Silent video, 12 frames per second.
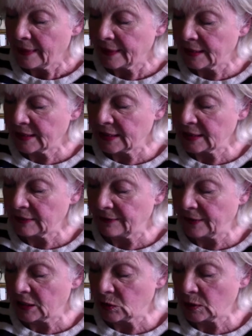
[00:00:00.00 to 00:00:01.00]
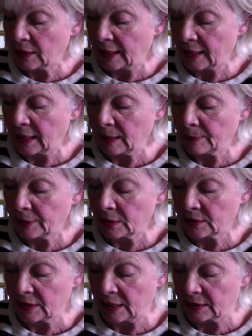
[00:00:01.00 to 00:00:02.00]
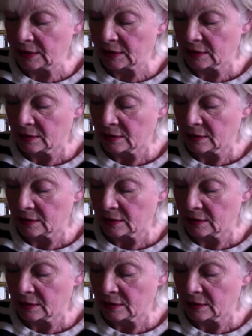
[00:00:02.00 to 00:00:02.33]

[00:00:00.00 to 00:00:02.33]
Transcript: this interferes with the healing process.